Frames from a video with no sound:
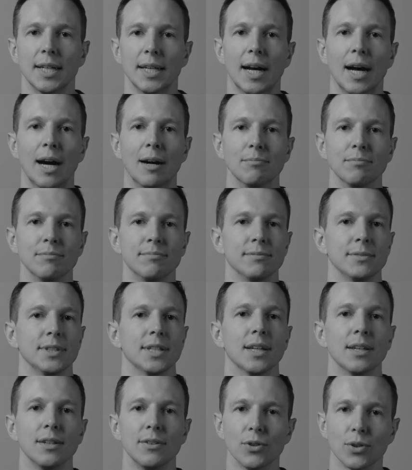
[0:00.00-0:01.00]

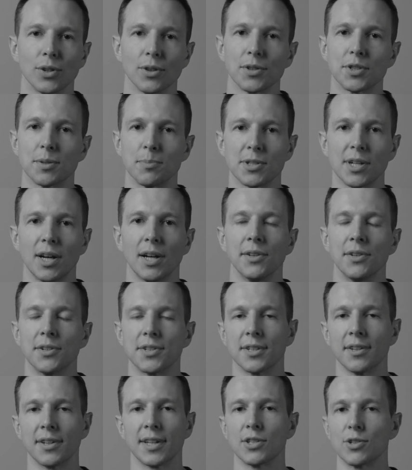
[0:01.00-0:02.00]
you've not got
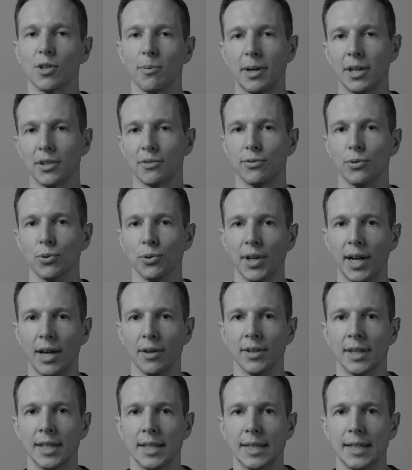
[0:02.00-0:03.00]
subsidence and things not about to fall
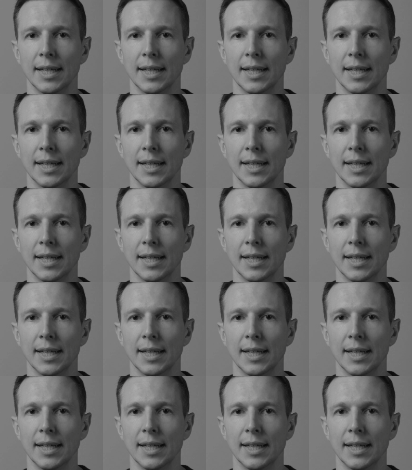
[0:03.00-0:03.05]
down.